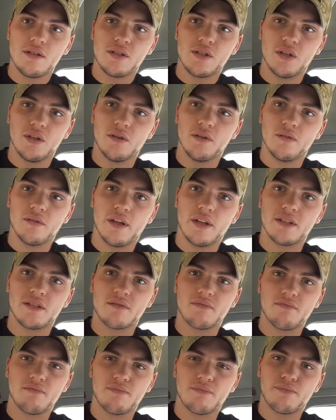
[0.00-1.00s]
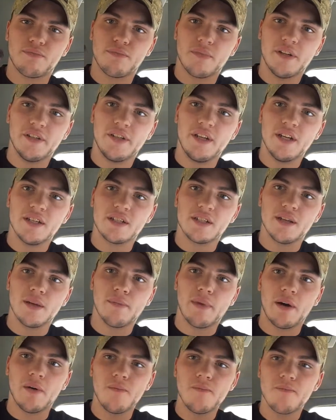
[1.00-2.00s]
So that's a decent
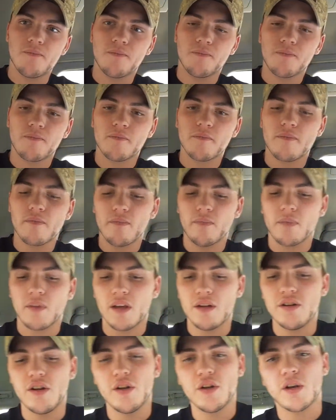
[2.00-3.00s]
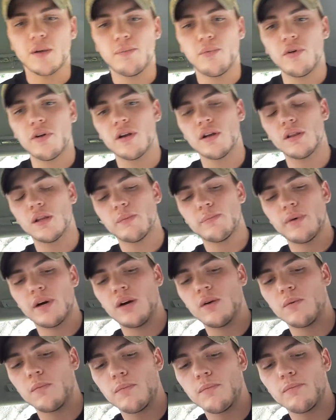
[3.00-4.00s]
amount. And now you can pull your lip
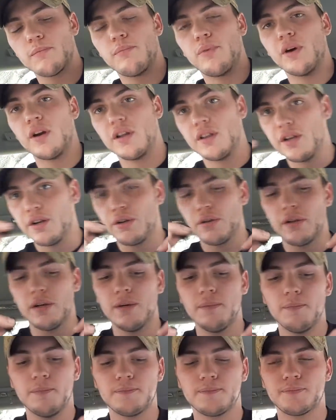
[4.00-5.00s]
out, put it in your lip,